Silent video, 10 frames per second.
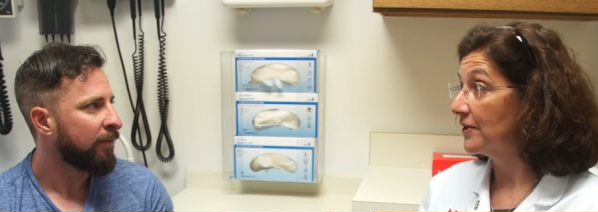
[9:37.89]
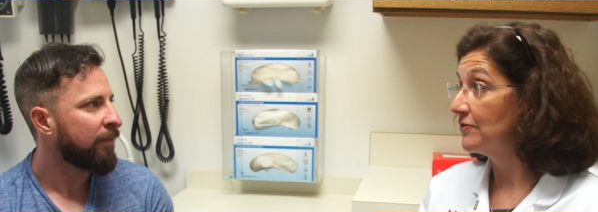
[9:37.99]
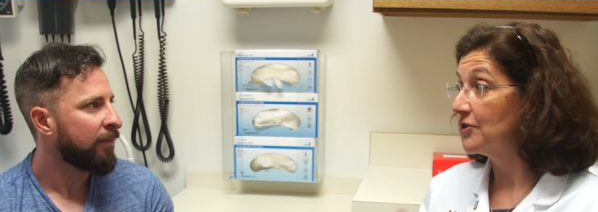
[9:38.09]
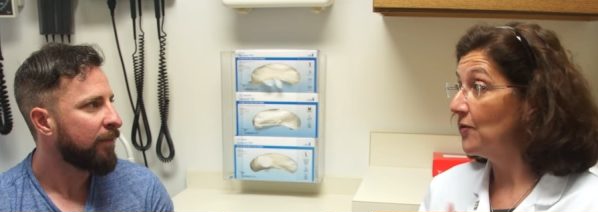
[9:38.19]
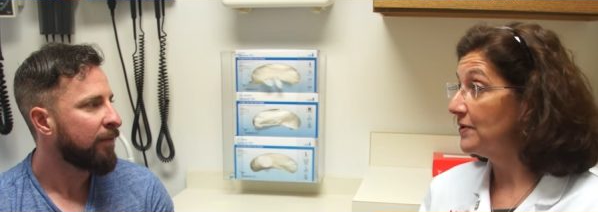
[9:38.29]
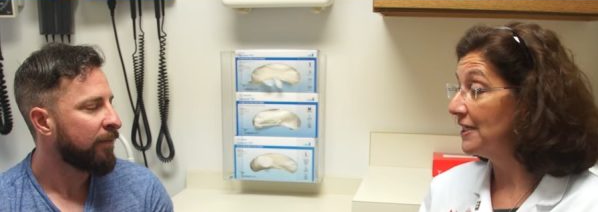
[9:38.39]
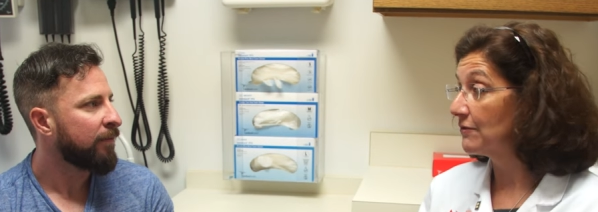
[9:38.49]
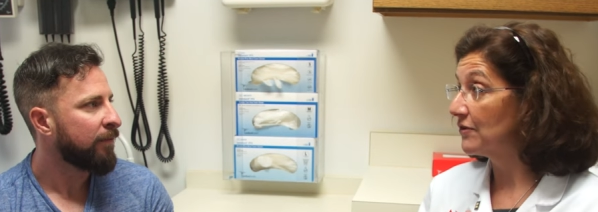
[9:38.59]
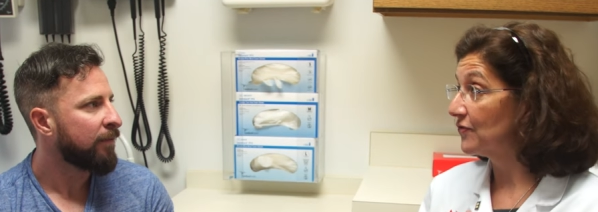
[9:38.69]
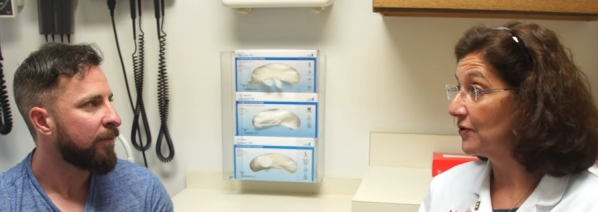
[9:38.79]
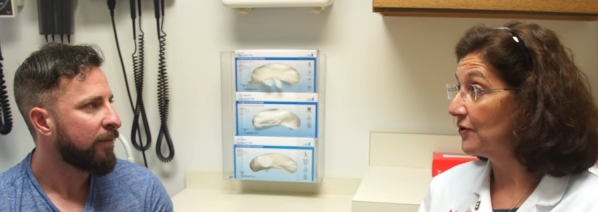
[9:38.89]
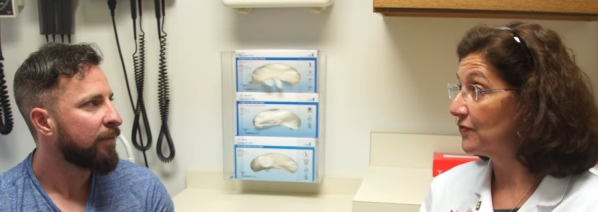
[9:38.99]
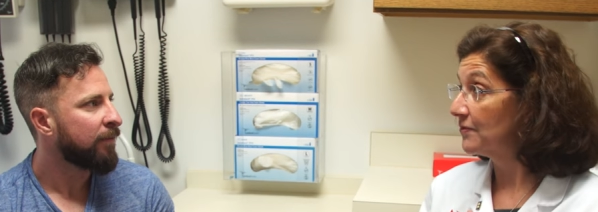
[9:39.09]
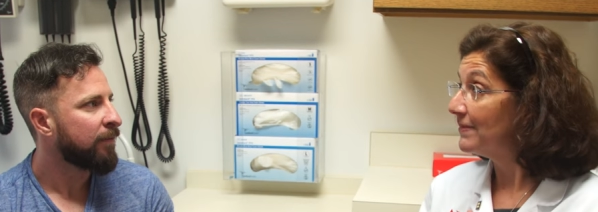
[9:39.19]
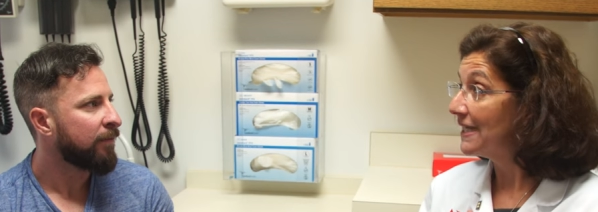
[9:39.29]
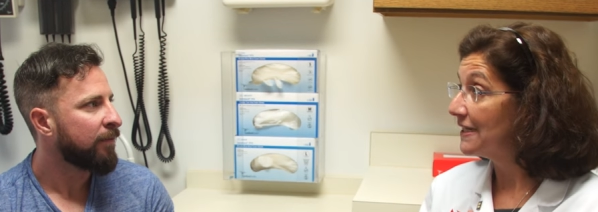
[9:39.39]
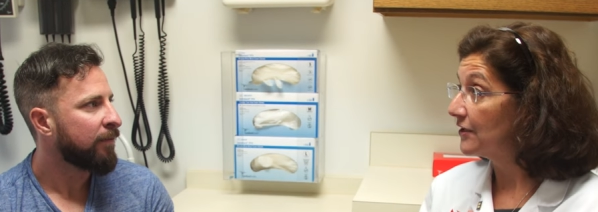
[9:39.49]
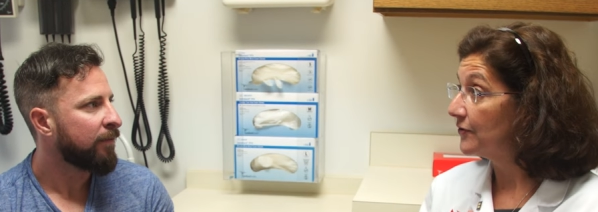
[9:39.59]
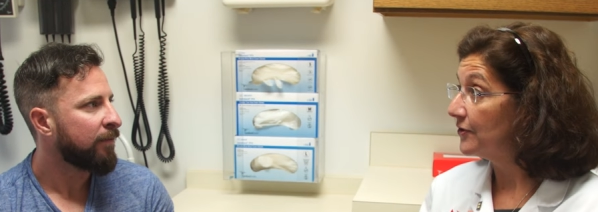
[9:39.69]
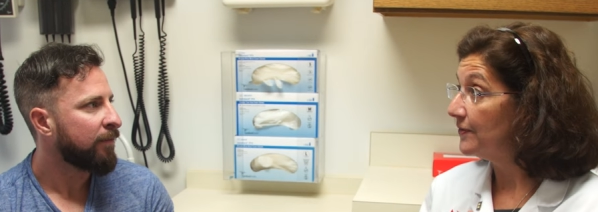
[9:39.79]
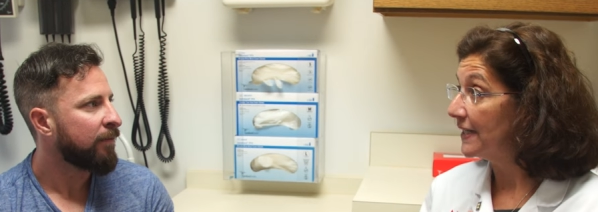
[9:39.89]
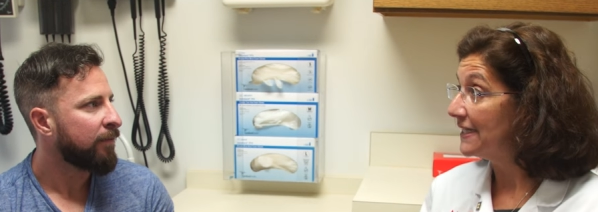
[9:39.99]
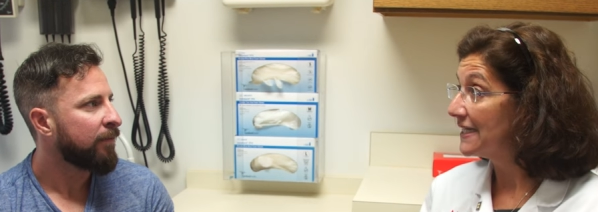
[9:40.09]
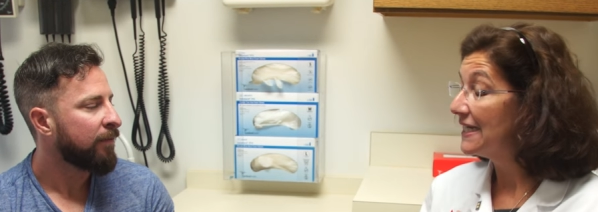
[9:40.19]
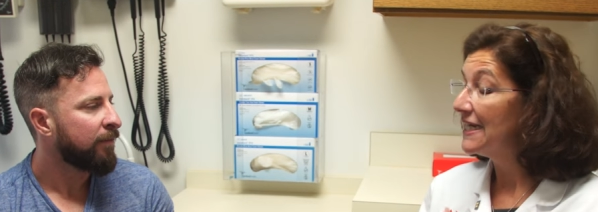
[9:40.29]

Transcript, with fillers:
Speaker 1: You don't need a referral from me to go do it,